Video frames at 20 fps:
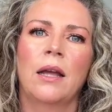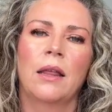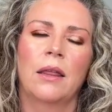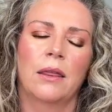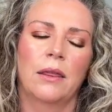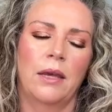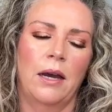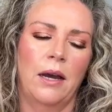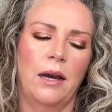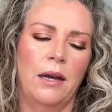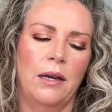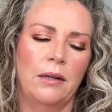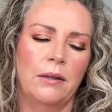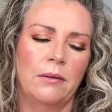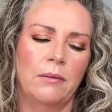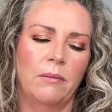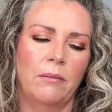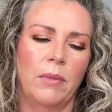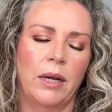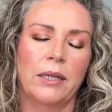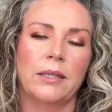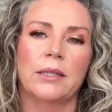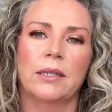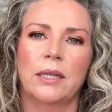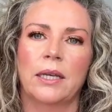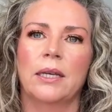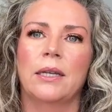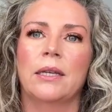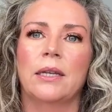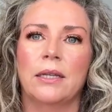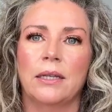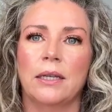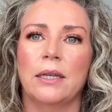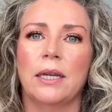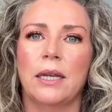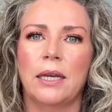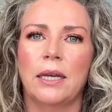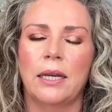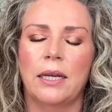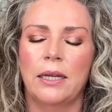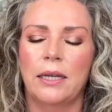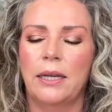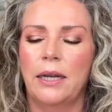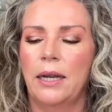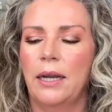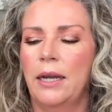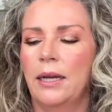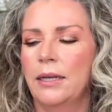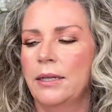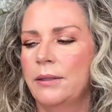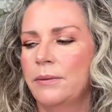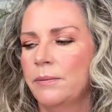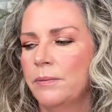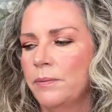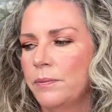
that my skin needed. And